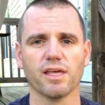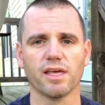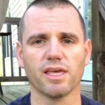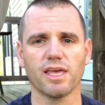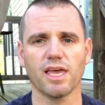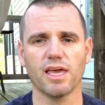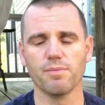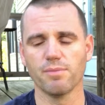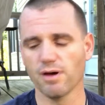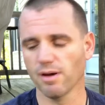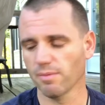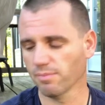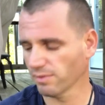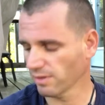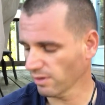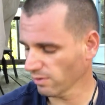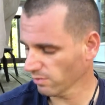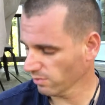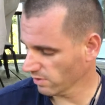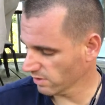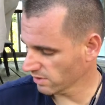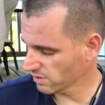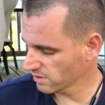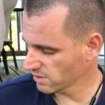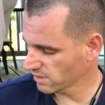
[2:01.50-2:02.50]
that came up that
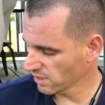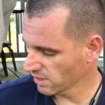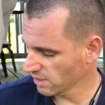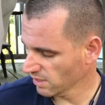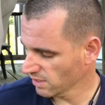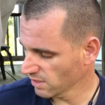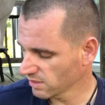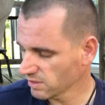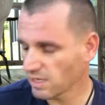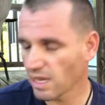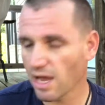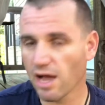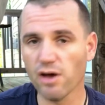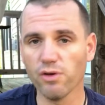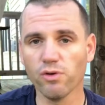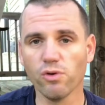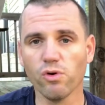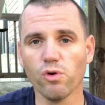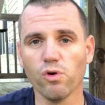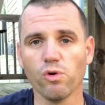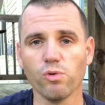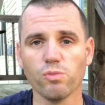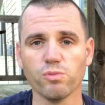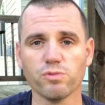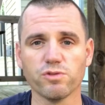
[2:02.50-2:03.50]
was
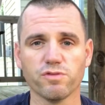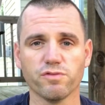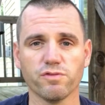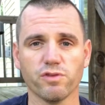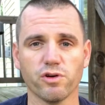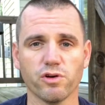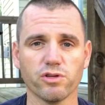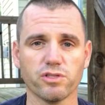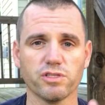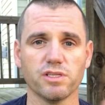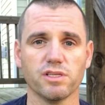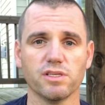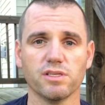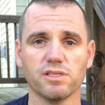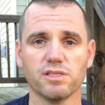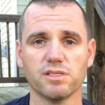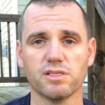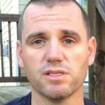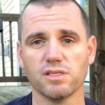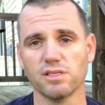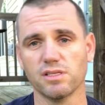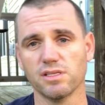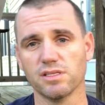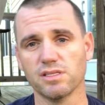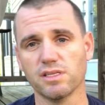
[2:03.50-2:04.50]
townhomes
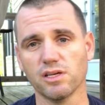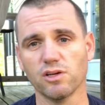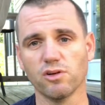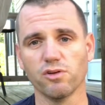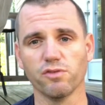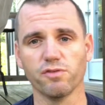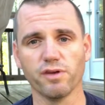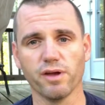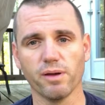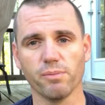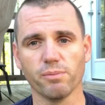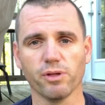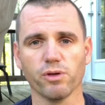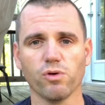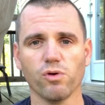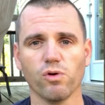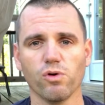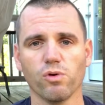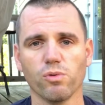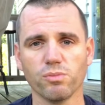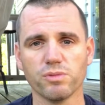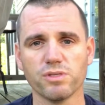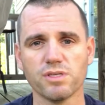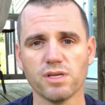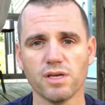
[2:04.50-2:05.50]
versus the single-family
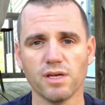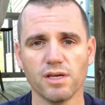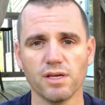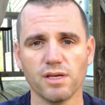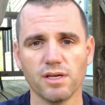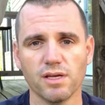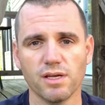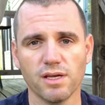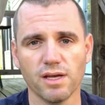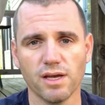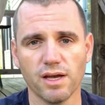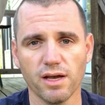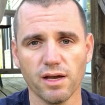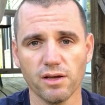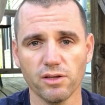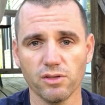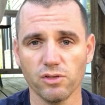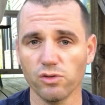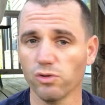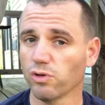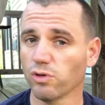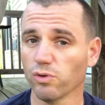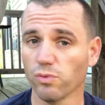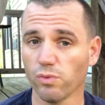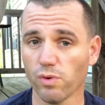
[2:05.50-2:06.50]
homes,
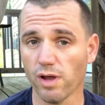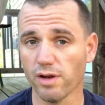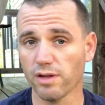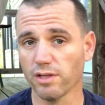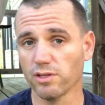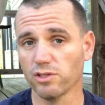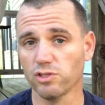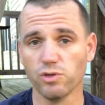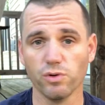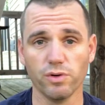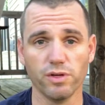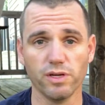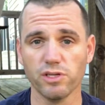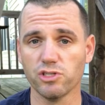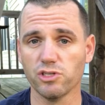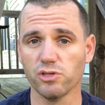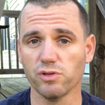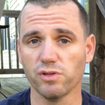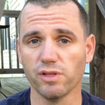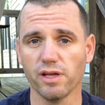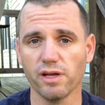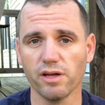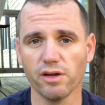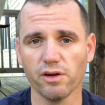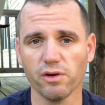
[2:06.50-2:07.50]
you could run into an
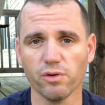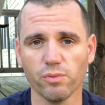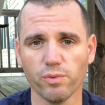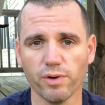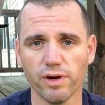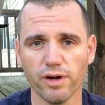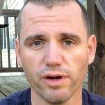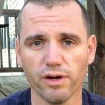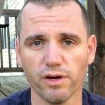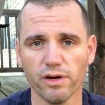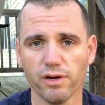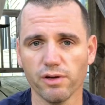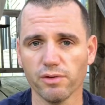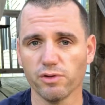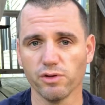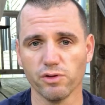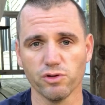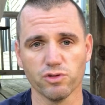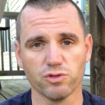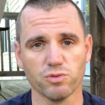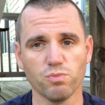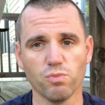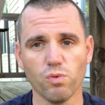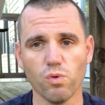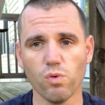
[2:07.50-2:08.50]
issue there where
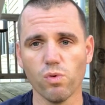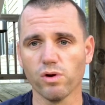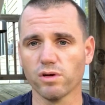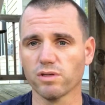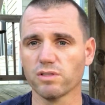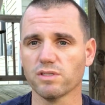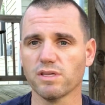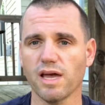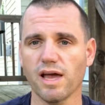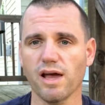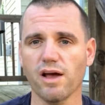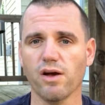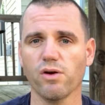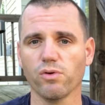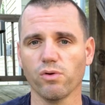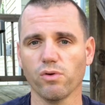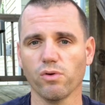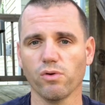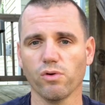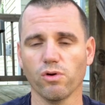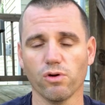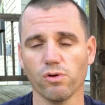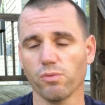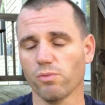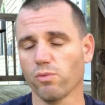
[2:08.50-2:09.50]
there's more
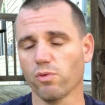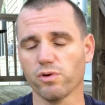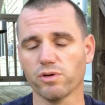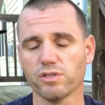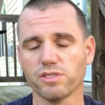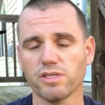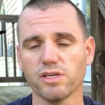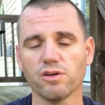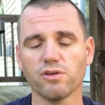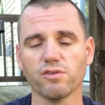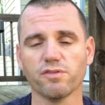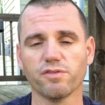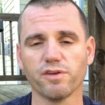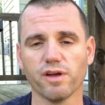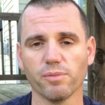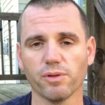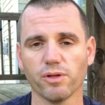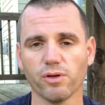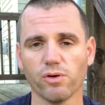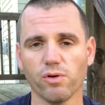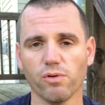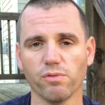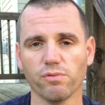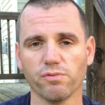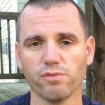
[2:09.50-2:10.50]
townhome or more
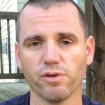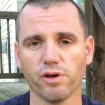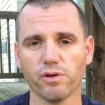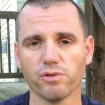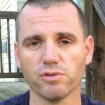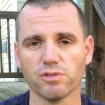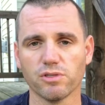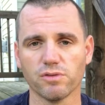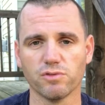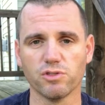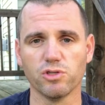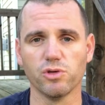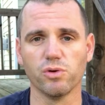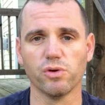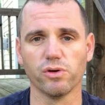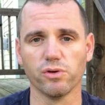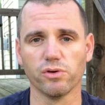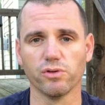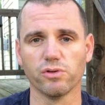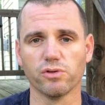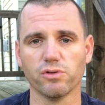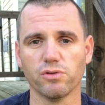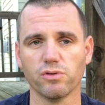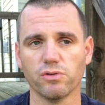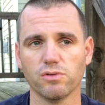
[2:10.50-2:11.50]
single-family home votes of
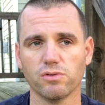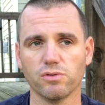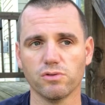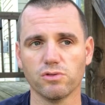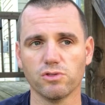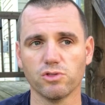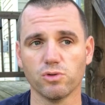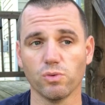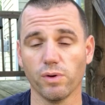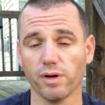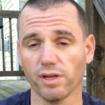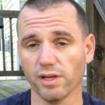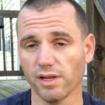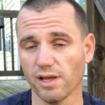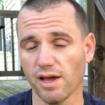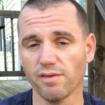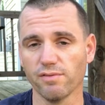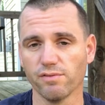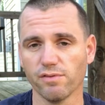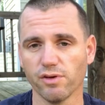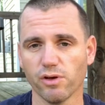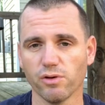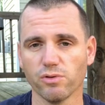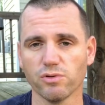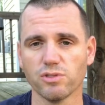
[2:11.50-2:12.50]

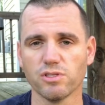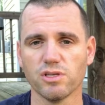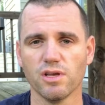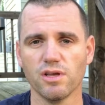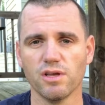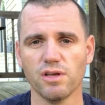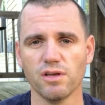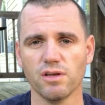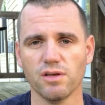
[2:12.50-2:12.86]
229 votes